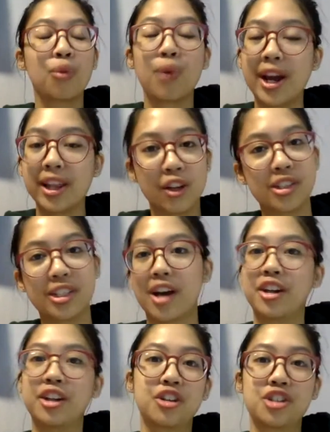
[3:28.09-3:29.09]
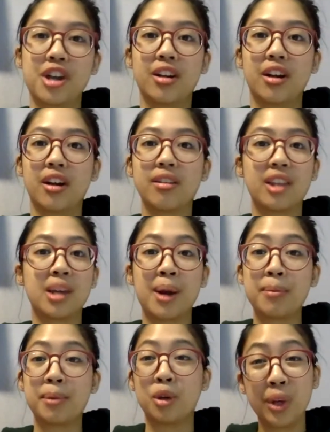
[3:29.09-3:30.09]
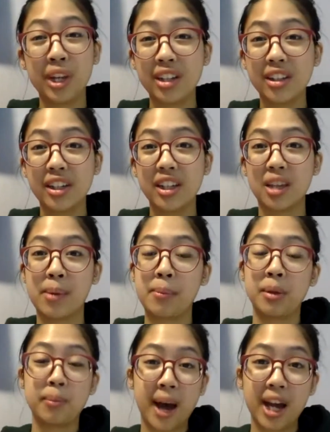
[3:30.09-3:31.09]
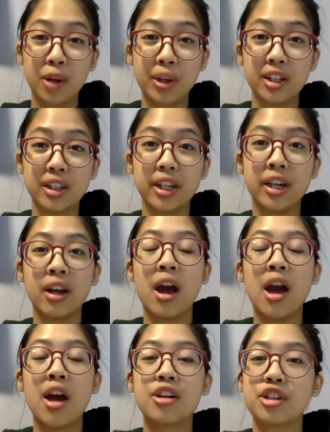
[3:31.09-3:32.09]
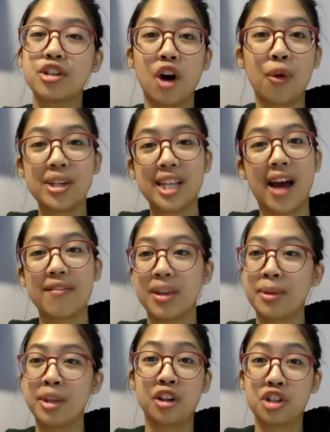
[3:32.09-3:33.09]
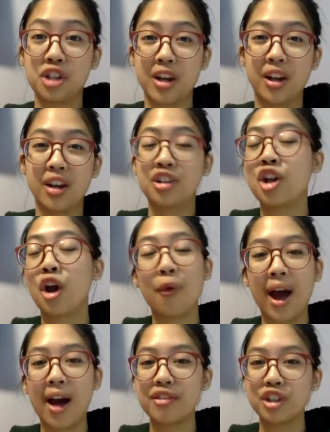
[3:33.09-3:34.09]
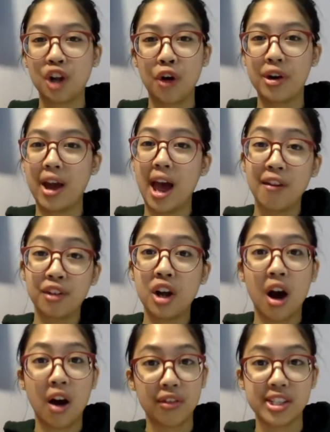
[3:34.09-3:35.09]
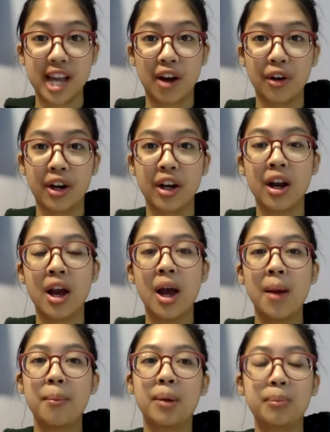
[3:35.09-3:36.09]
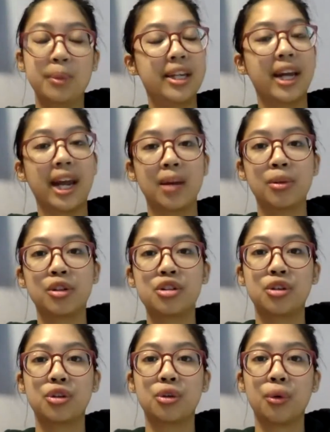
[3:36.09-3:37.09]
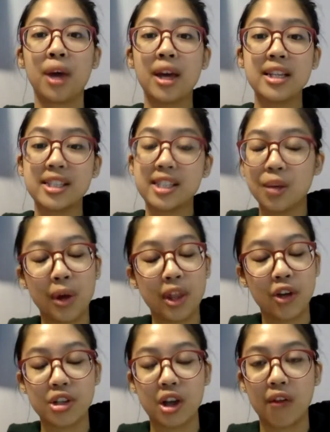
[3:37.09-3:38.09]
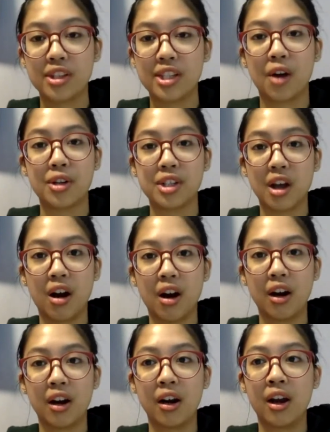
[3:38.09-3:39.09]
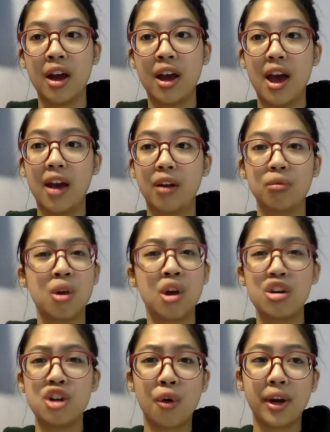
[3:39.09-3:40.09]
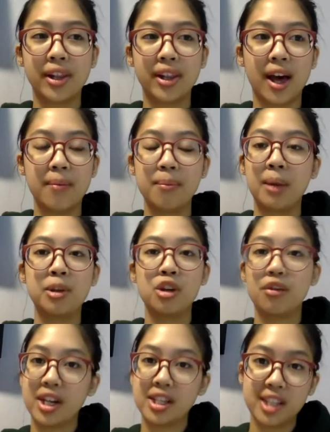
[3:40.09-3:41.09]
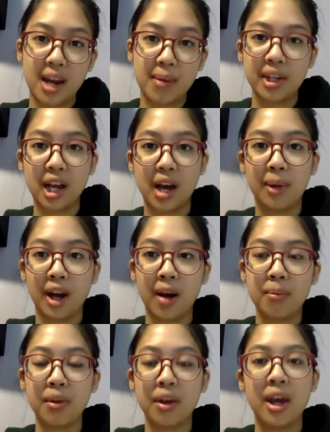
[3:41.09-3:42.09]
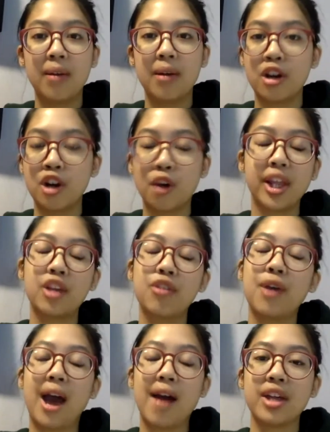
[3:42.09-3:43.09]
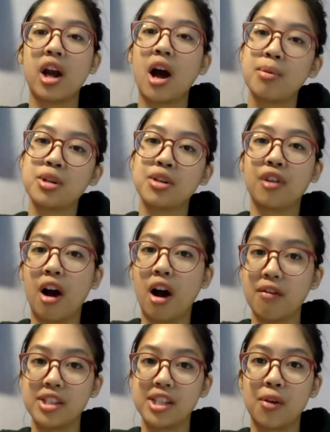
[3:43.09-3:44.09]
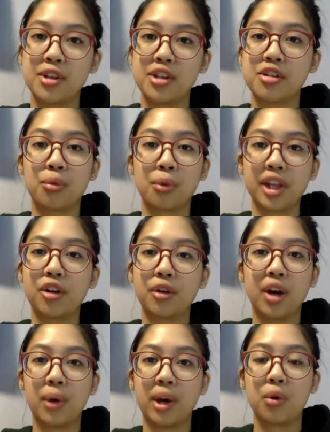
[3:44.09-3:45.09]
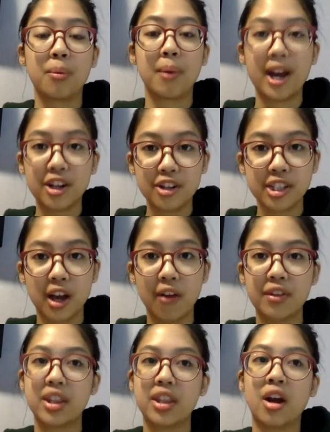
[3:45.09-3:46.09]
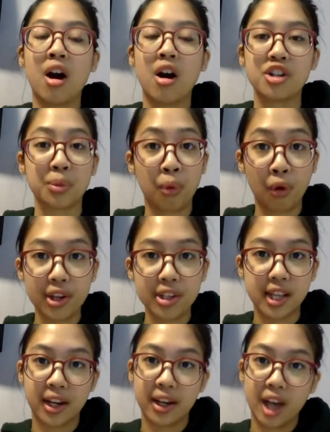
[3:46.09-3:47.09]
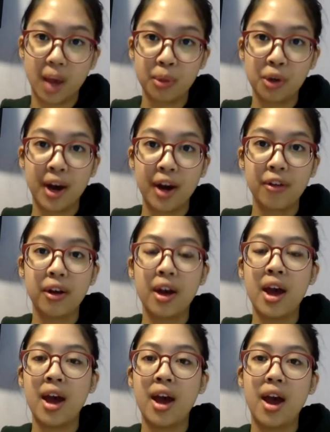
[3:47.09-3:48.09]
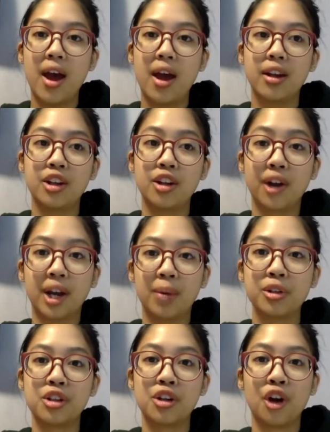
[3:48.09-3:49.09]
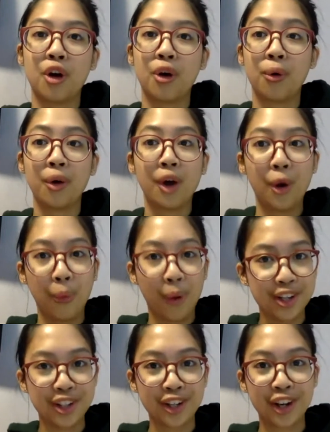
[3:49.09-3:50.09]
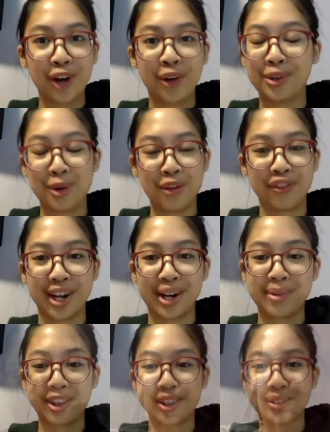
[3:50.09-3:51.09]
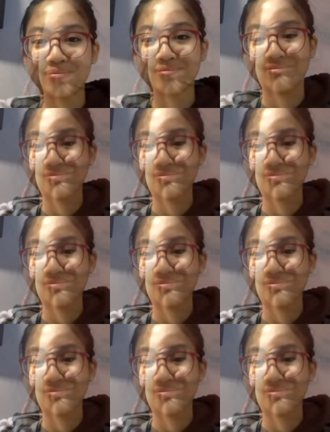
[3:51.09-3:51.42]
Write those down in your agenda. They might be weekly, they might be bi-weekly. Just always have them in your agenda. You don't have to go to every office hour, but being able to see when those office hours are and knowing that maybe you have an assignment coming up, knowing that you have that option for office hours is a really great way to remind yourself that there are supports that can help you out, and you're able to know when you can go and you won't forget about them.